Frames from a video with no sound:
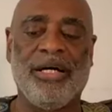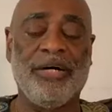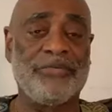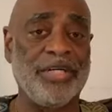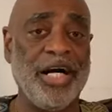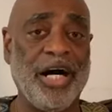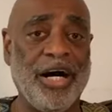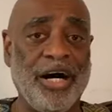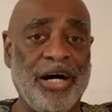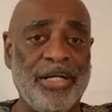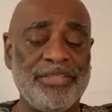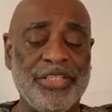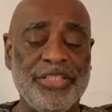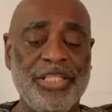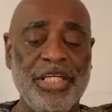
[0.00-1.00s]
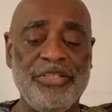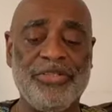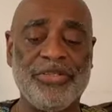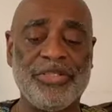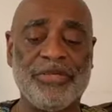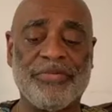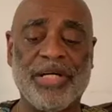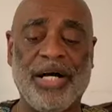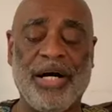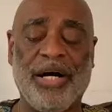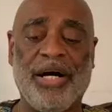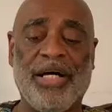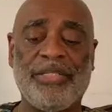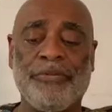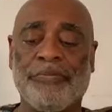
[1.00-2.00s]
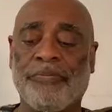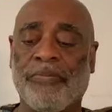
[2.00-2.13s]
of God, the teachers of God.